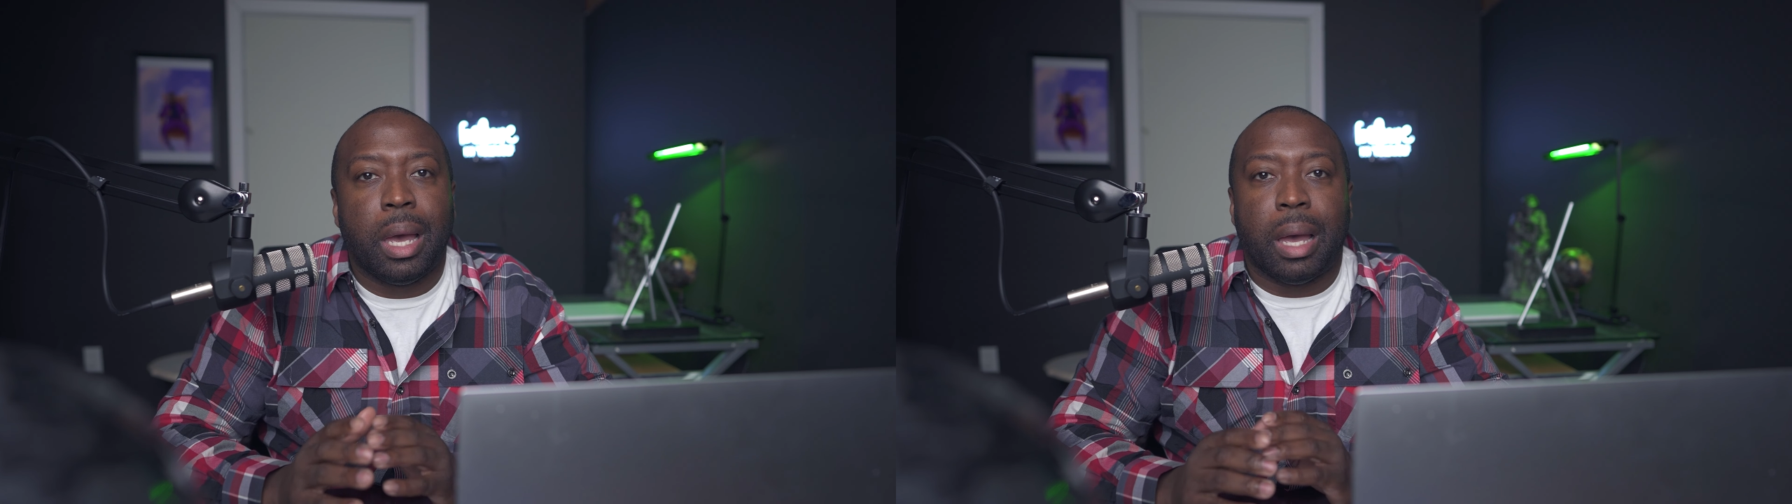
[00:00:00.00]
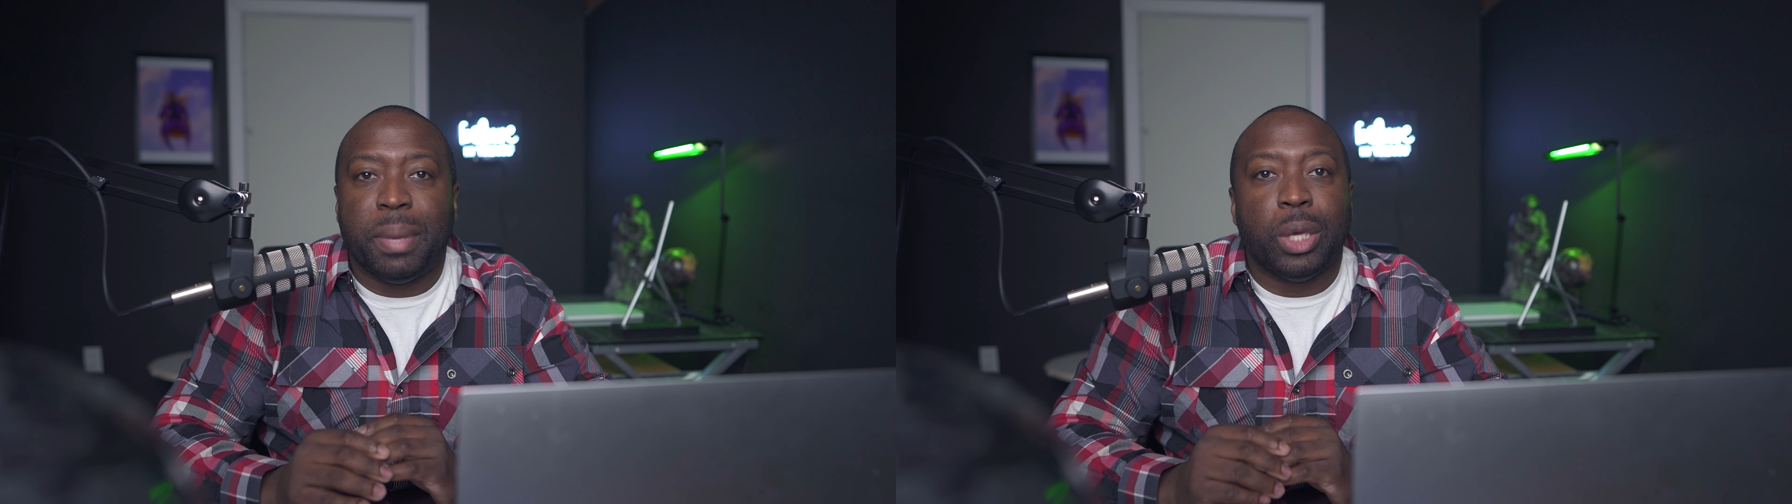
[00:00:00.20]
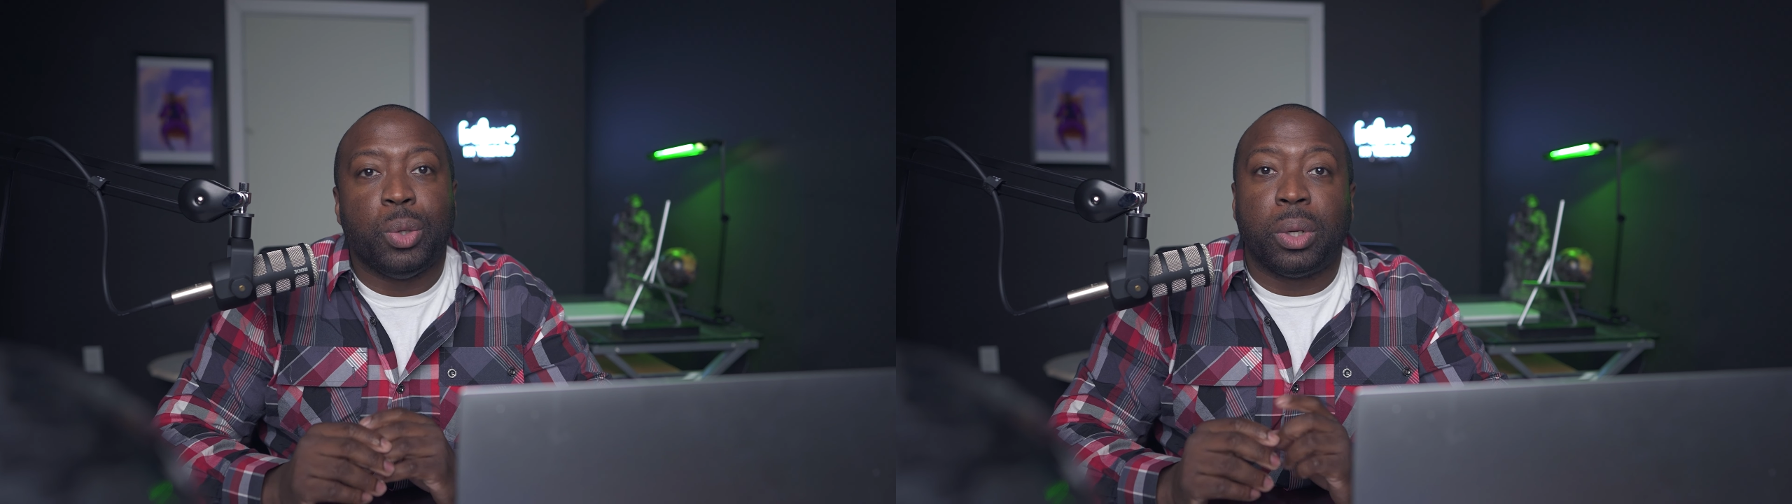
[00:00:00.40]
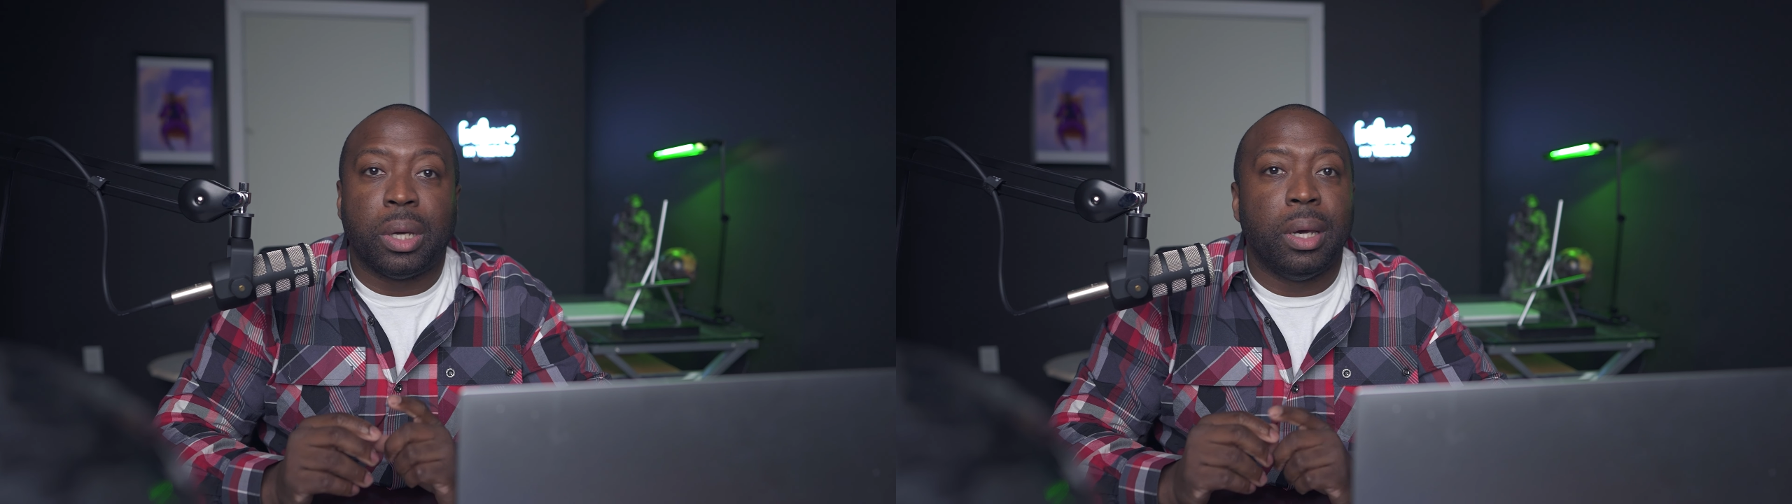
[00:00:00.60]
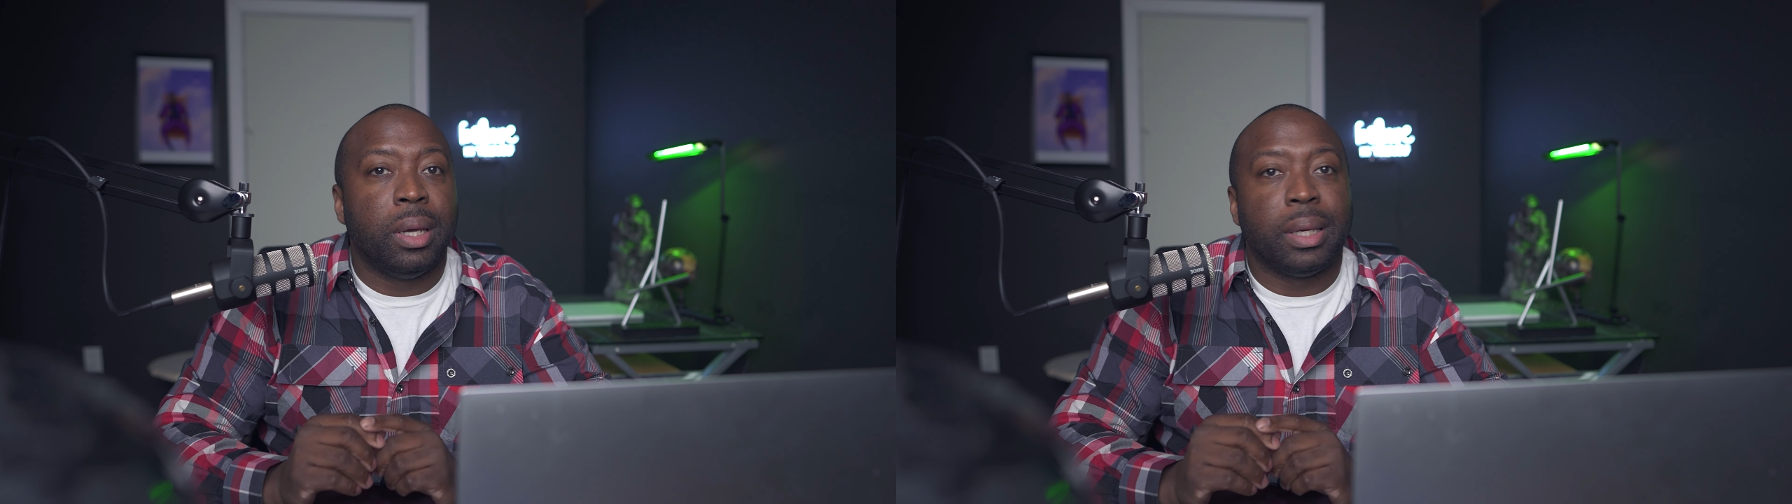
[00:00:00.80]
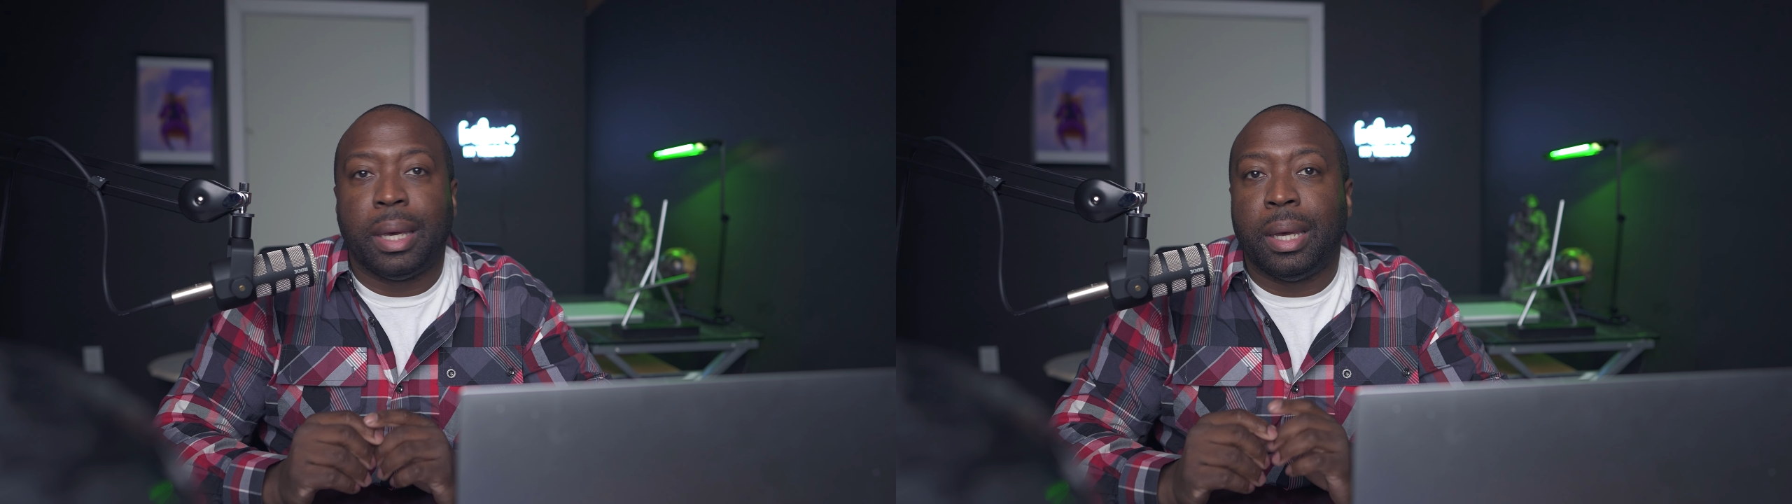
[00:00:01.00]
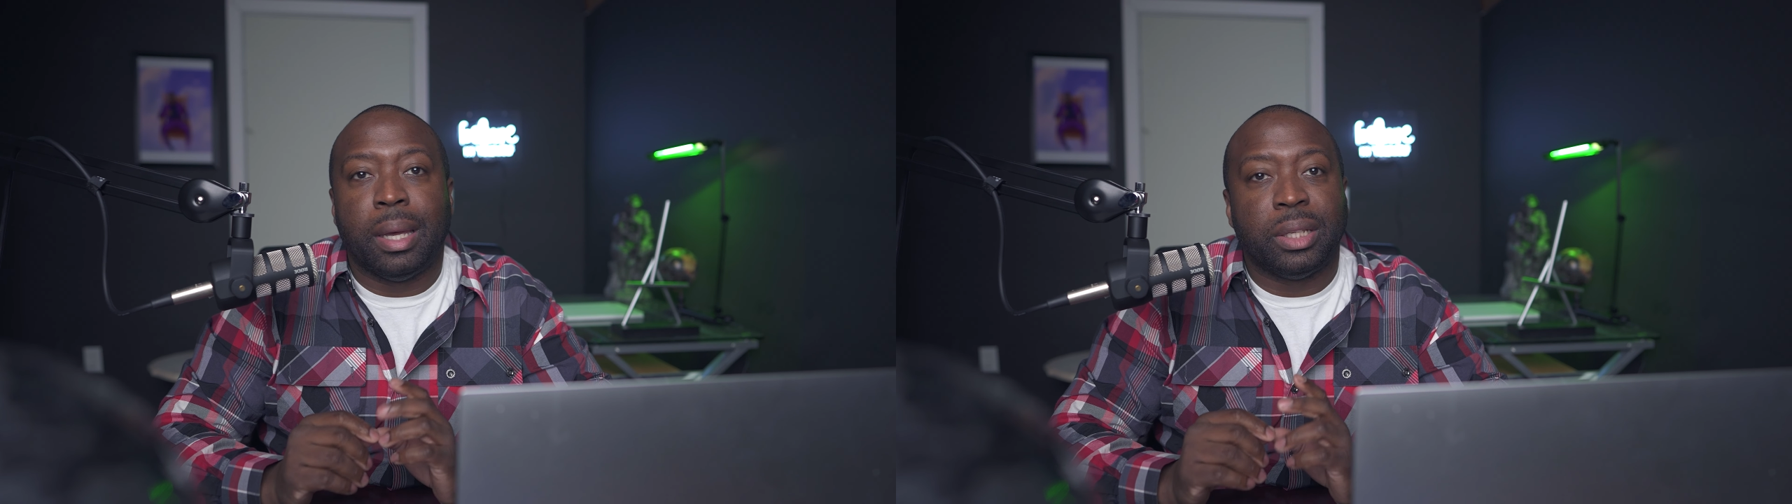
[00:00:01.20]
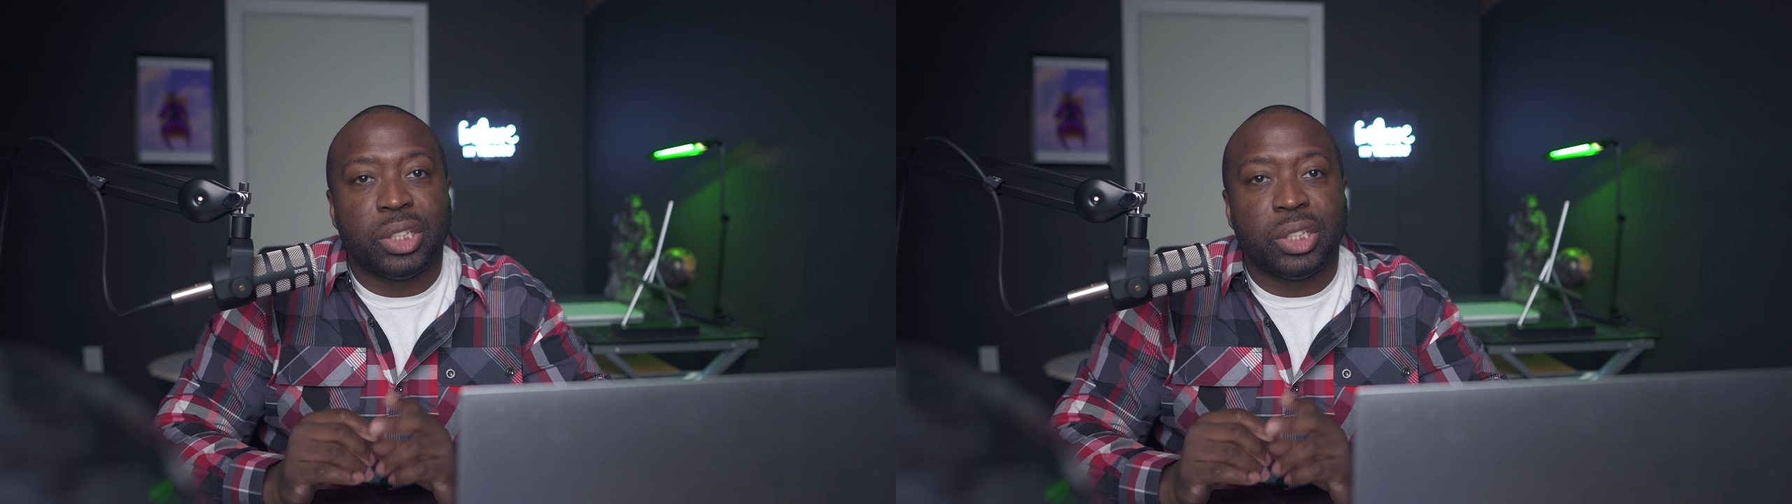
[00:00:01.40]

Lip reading: I mean, you could get a